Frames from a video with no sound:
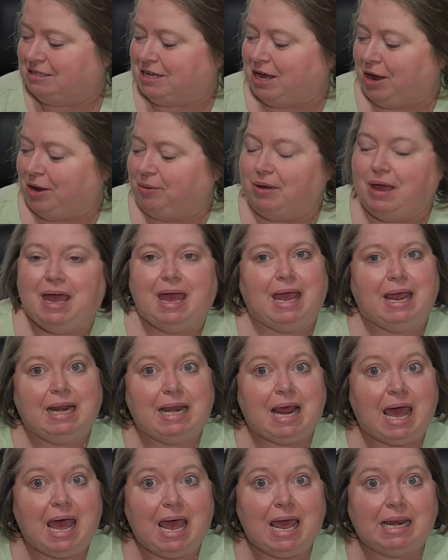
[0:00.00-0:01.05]

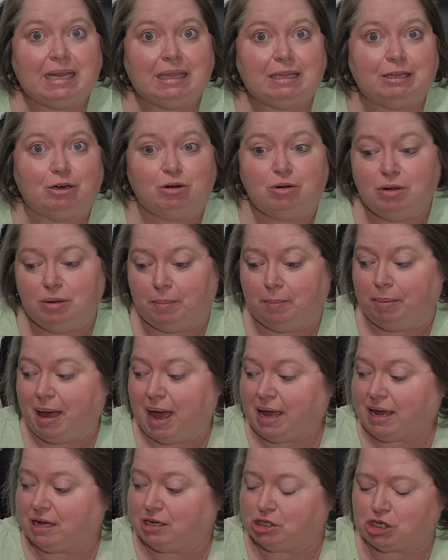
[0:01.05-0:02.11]
And I had a little
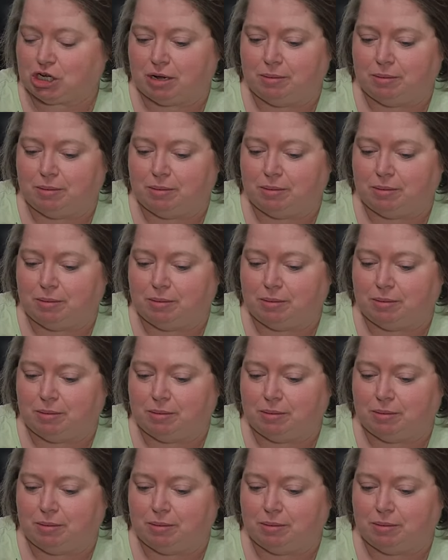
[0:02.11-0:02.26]
package